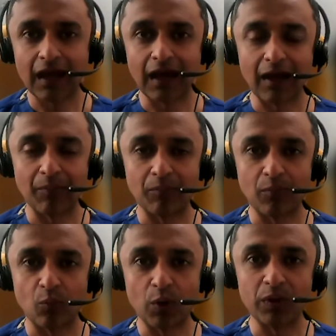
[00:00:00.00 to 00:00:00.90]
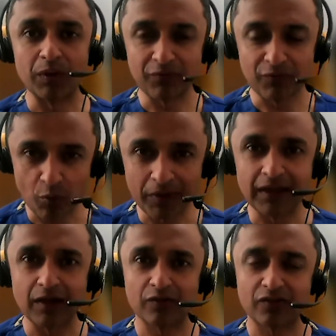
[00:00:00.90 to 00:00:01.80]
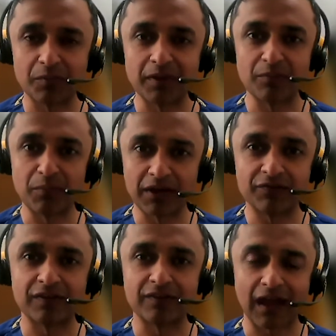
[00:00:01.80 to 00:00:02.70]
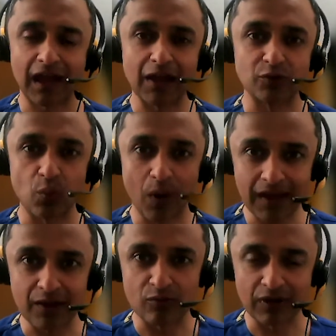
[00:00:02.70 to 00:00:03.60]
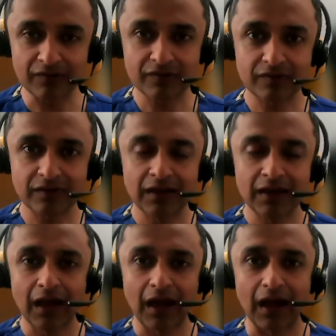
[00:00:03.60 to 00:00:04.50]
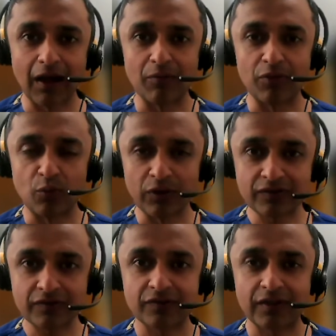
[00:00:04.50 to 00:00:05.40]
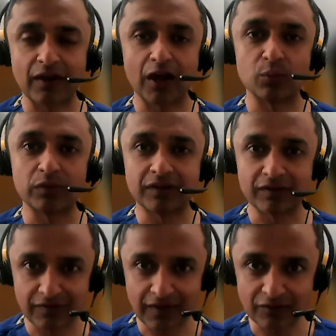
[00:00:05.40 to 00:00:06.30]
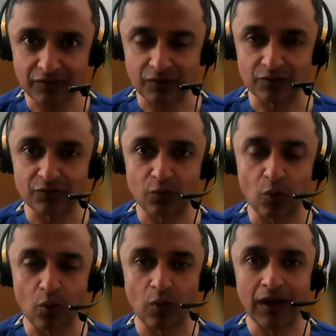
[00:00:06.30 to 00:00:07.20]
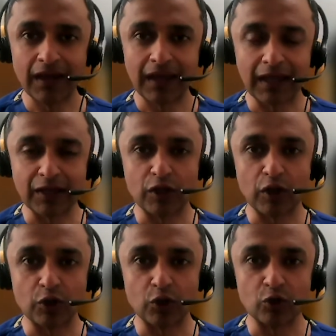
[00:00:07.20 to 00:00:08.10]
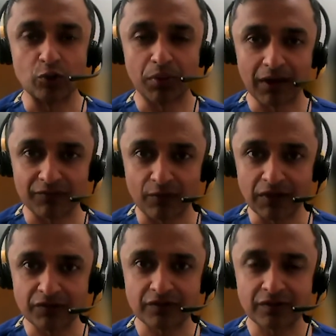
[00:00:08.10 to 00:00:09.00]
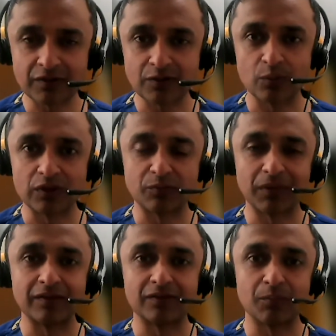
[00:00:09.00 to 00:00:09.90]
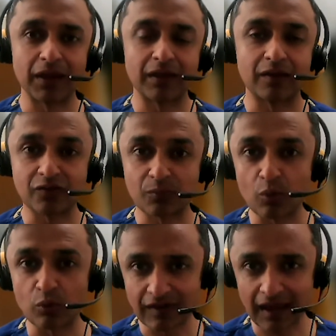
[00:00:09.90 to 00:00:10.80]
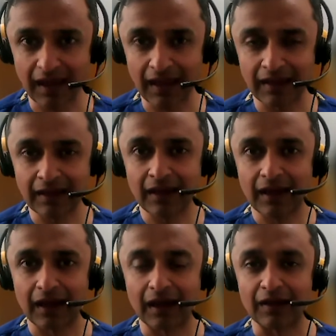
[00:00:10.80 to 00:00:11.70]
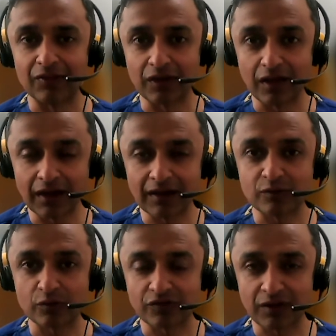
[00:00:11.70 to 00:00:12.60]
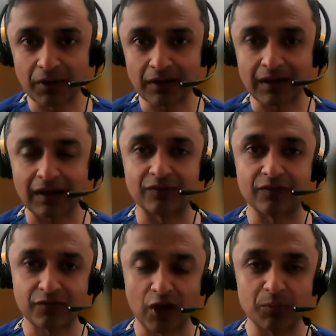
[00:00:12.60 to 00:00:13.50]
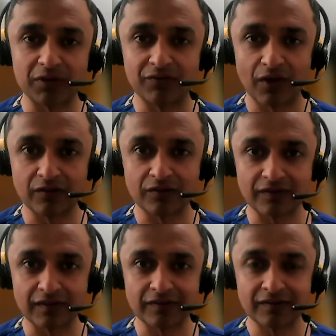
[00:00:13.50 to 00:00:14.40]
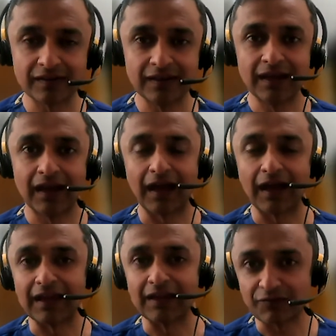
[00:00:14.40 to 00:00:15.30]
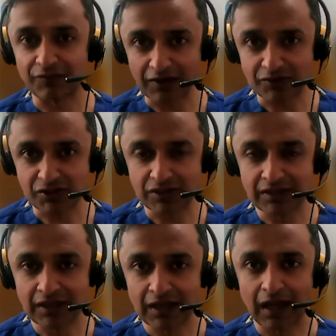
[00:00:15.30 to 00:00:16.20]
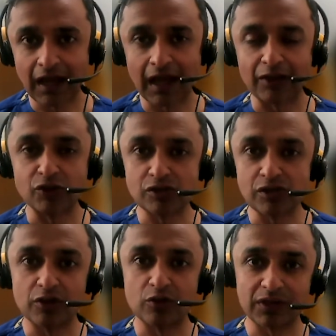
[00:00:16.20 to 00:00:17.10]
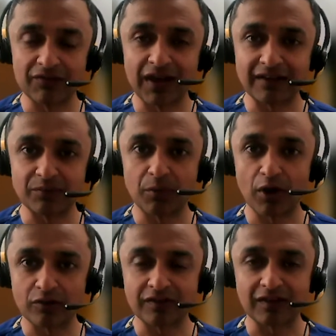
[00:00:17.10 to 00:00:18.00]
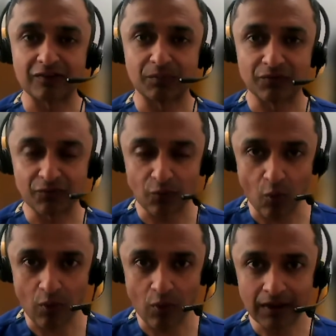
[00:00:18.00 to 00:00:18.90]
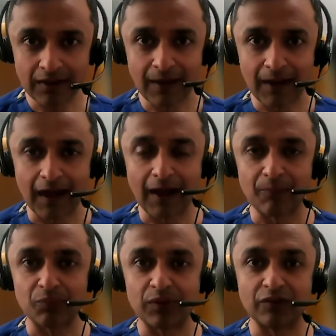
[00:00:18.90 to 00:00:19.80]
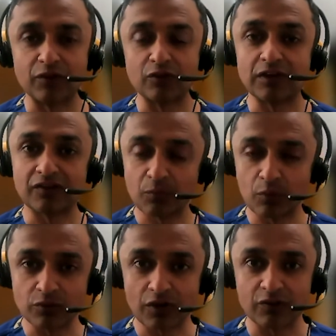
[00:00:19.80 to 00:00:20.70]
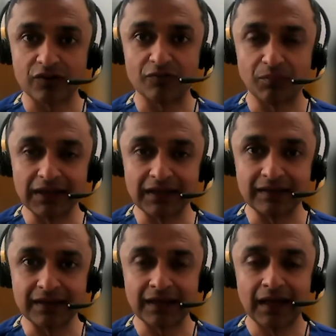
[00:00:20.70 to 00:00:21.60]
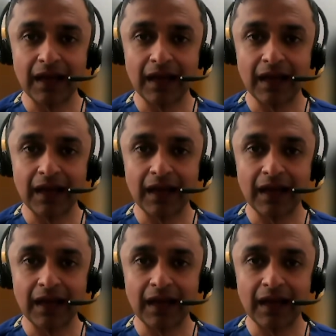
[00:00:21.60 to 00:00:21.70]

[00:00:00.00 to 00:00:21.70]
Um, when we perform an ERCP, the benefits outweigh a risk. Uh, the risks that I would consent you for include perforation, which means making a small tear uh, in the gullet or stomach as the scope advances, uh, infection, uh, and usually you're given antibiotics before. Um, there's usually a small chance of bleeding.